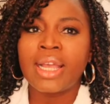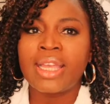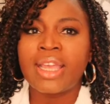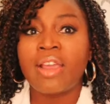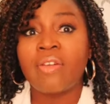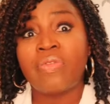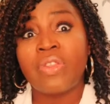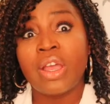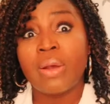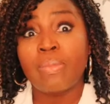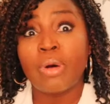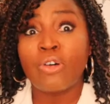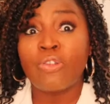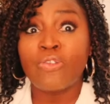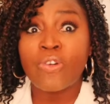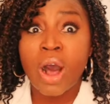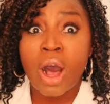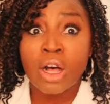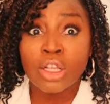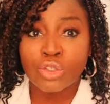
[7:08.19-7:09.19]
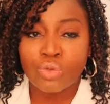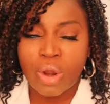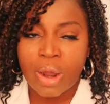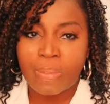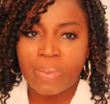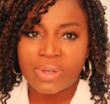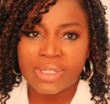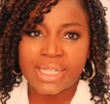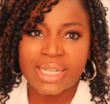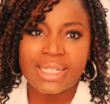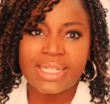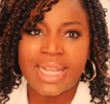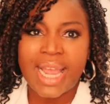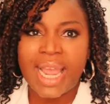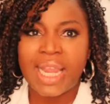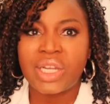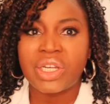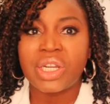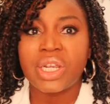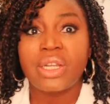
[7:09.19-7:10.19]
give them a false
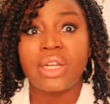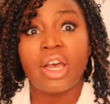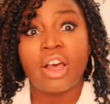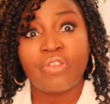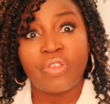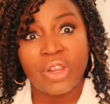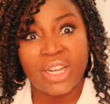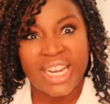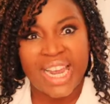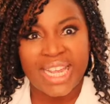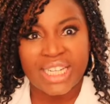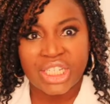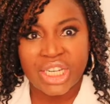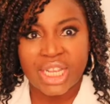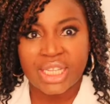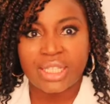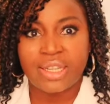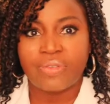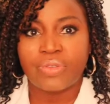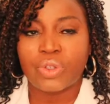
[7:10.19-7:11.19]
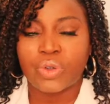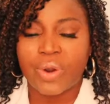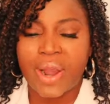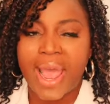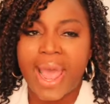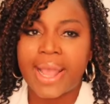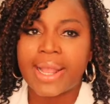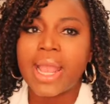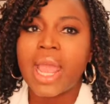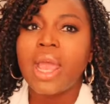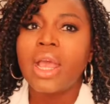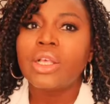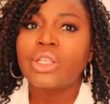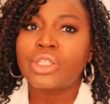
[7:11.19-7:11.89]
representation of your digestive tract.